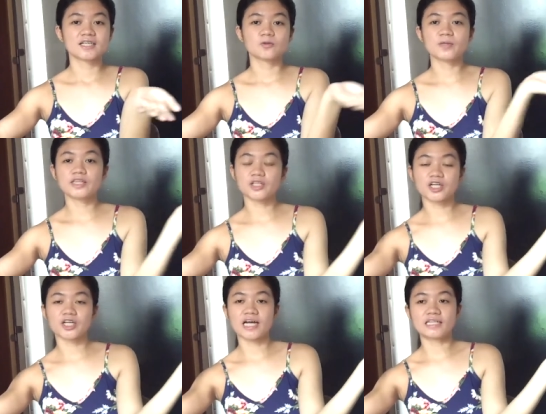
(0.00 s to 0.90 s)

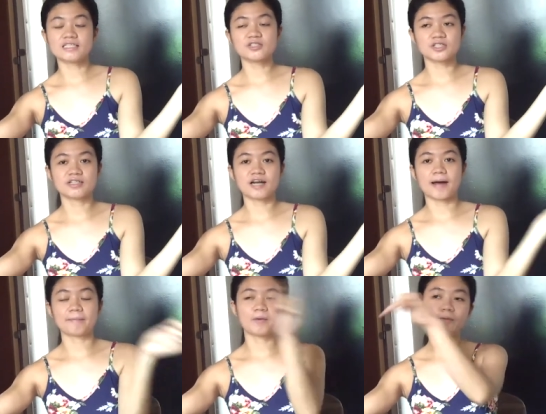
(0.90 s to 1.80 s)
Twitter, and Instagram.
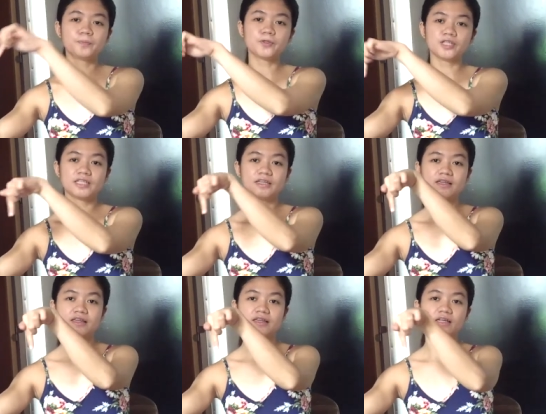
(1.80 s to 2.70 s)
I will put it
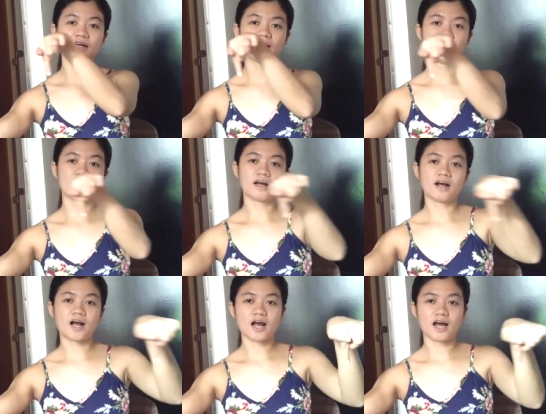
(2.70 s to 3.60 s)

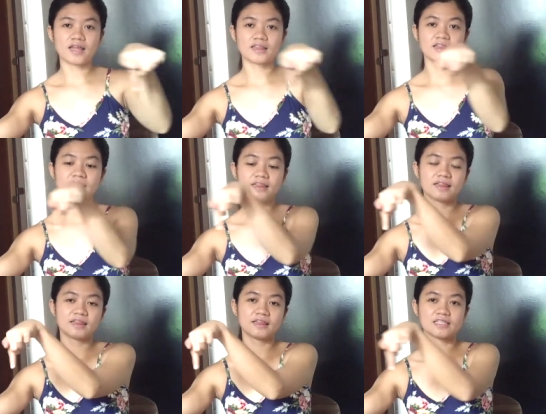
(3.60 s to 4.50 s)
on
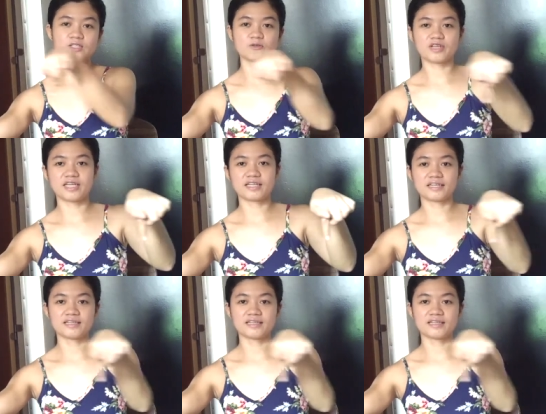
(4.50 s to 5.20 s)
the screen.